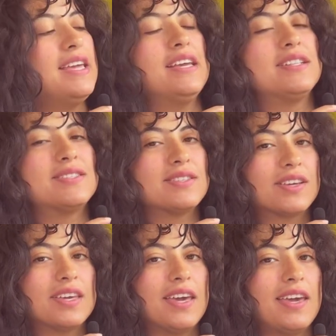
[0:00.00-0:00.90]
It's
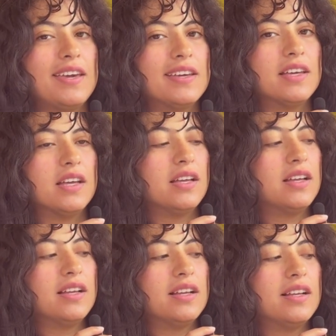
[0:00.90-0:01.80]
looking
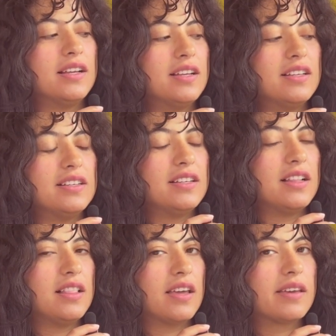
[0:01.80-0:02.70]

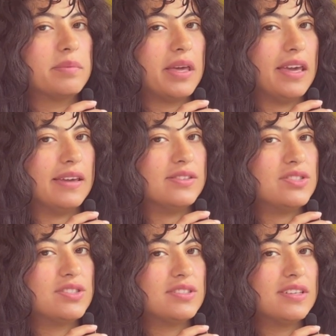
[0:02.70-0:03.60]
like a
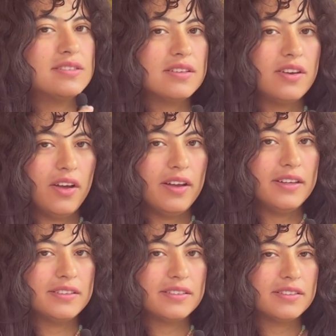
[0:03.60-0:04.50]
page. Is it not?